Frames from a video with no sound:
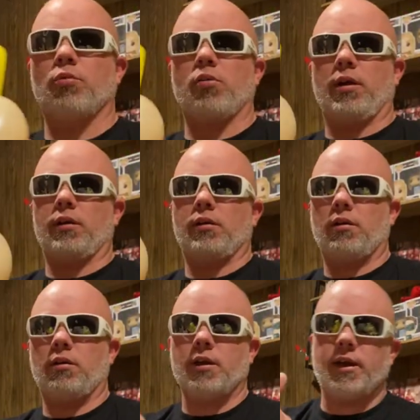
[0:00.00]
point,
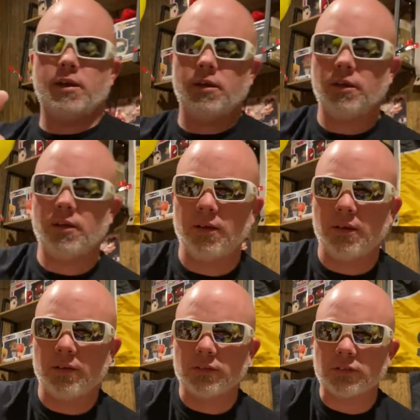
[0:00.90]
okay?
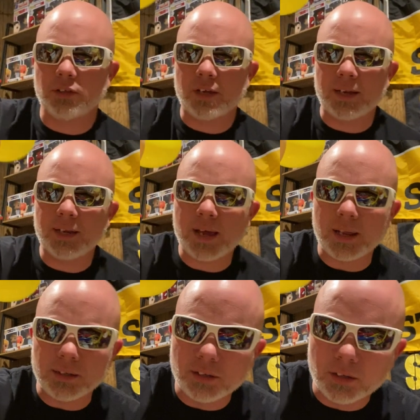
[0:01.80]
So you got
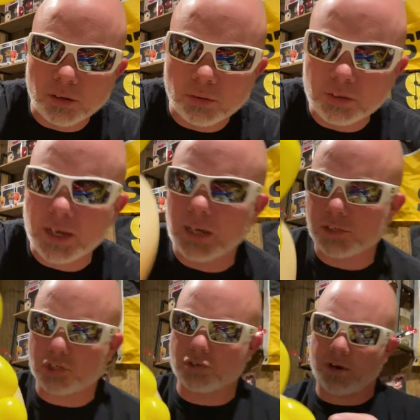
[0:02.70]
that, your little yellow
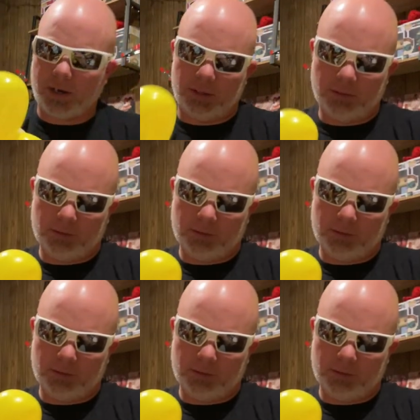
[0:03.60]
string.